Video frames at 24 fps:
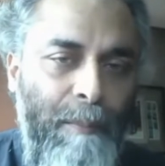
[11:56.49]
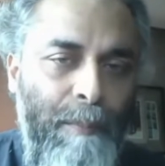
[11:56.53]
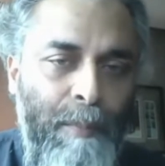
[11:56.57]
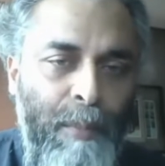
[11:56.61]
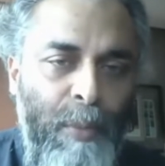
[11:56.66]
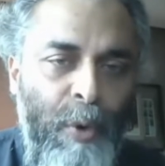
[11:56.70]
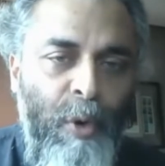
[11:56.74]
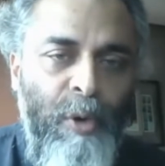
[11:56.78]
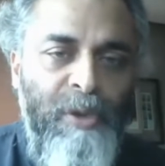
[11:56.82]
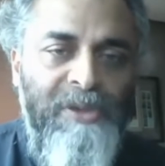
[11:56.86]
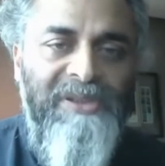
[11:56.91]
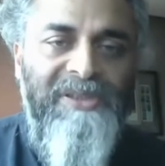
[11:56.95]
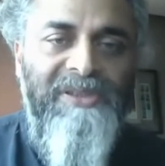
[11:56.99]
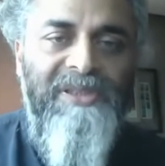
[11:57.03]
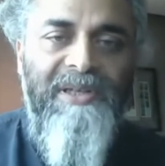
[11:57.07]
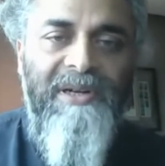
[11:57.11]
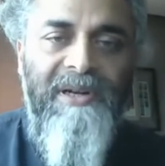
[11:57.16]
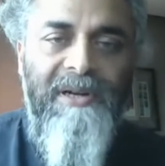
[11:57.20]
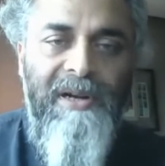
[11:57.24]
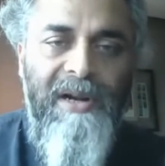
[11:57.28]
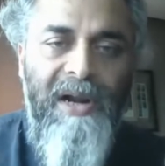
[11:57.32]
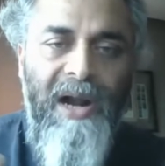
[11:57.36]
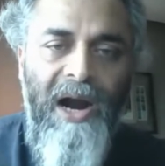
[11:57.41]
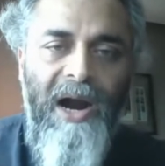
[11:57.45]

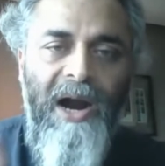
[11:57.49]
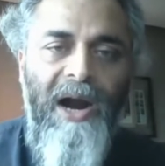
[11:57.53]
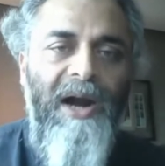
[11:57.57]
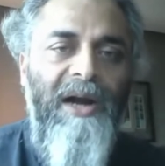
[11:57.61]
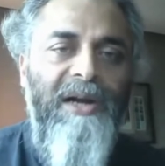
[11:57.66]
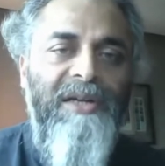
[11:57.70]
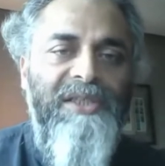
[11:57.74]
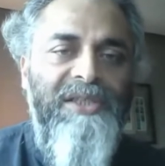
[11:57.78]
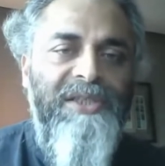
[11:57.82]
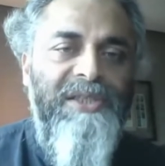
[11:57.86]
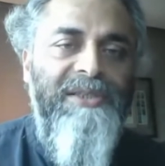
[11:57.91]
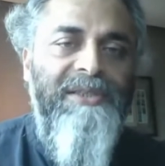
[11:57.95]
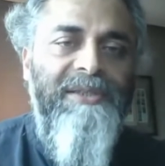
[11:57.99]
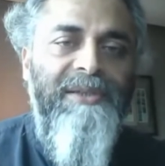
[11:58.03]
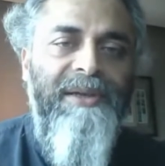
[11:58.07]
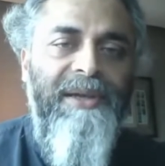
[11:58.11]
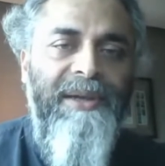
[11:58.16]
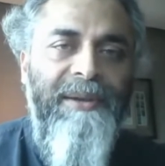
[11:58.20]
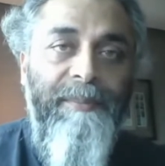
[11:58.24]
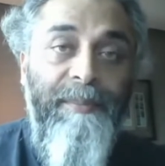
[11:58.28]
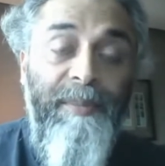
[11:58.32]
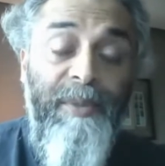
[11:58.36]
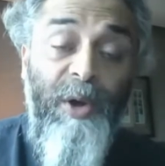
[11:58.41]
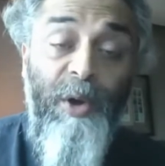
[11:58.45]
most large,
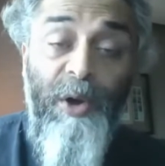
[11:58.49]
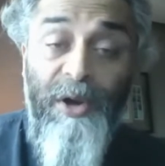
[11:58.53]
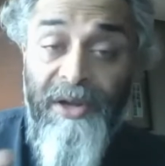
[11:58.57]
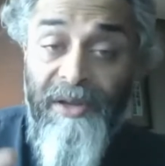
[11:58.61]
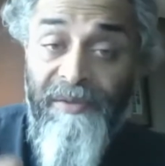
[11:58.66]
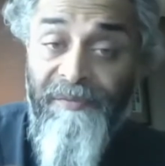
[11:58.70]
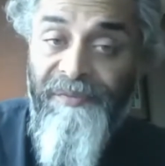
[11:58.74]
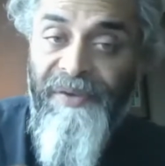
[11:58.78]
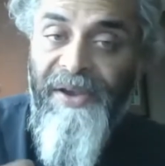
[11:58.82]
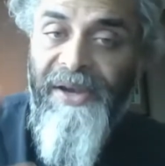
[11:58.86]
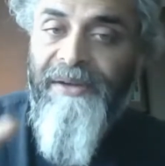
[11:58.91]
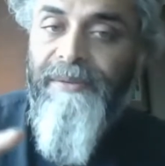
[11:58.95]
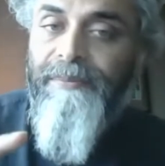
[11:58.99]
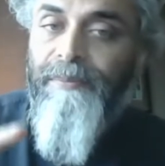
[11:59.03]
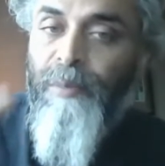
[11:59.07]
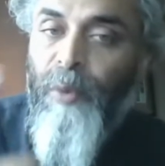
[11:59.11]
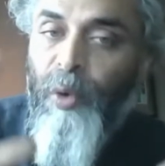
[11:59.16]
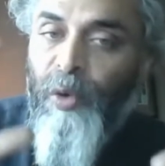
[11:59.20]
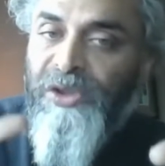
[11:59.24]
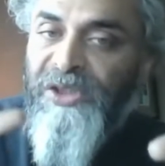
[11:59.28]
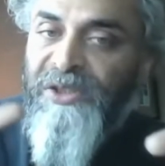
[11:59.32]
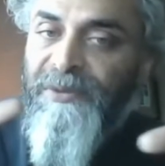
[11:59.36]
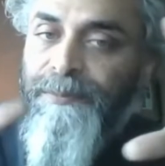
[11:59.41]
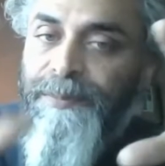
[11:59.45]
or in fact,
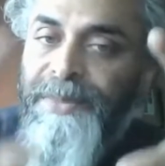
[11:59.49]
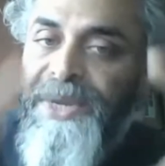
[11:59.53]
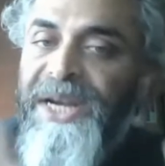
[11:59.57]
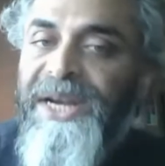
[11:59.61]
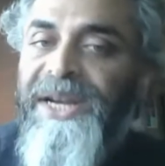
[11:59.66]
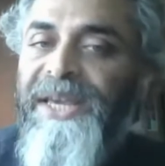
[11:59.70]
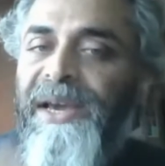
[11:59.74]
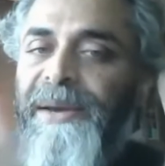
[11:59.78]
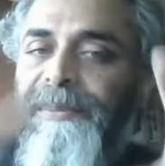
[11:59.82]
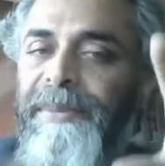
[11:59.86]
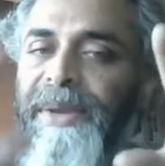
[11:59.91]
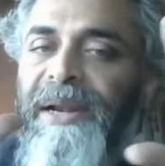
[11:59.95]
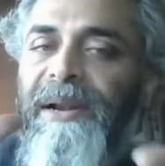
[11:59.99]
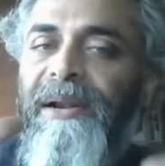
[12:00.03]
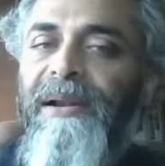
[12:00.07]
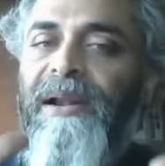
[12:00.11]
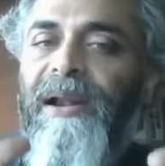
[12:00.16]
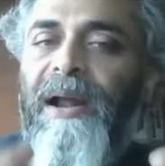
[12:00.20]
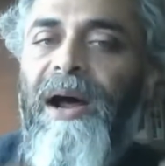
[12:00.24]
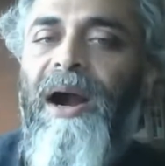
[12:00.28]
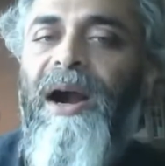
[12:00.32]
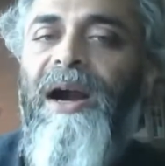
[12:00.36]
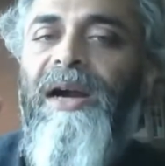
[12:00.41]
most medium and